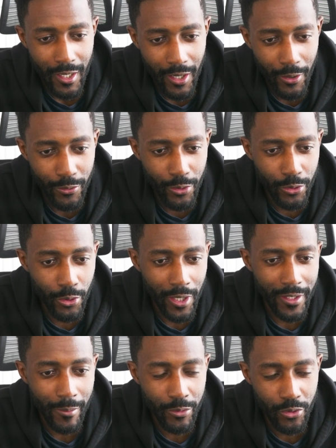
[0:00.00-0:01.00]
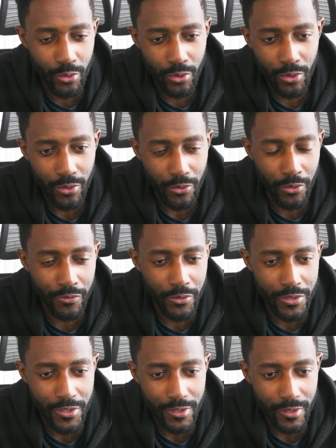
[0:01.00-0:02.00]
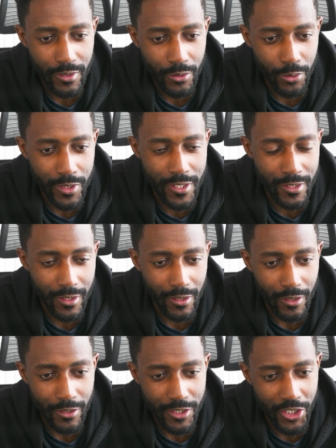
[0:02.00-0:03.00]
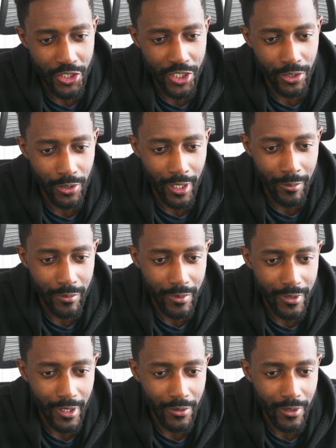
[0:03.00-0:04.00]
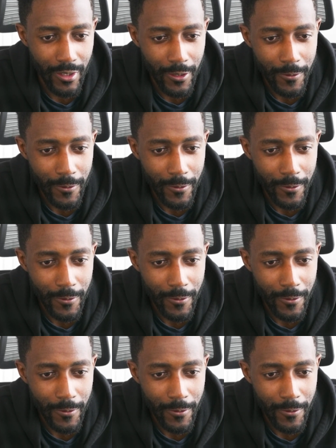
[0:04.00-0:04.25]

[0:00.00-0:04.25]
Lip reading: How do you adapt to Rufus, who is changing the game now?